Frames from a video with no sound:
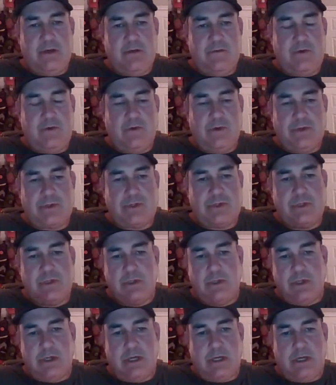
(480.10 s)
And of course,
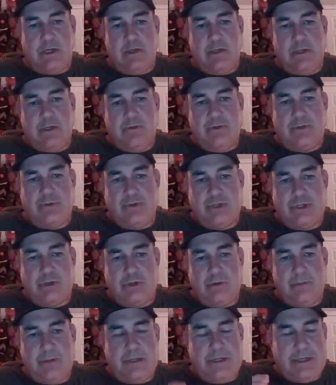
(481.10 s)
you two
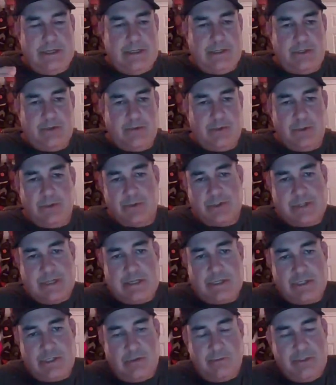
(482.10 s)
gentlemen, and I do use
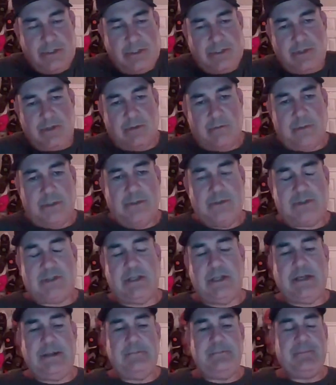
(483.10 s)
that gentleman term
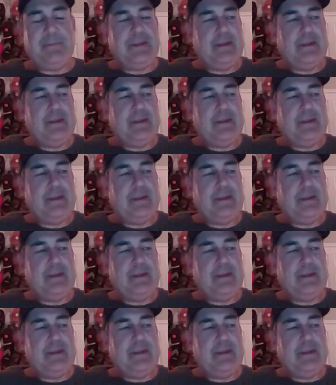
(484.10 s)
loosely,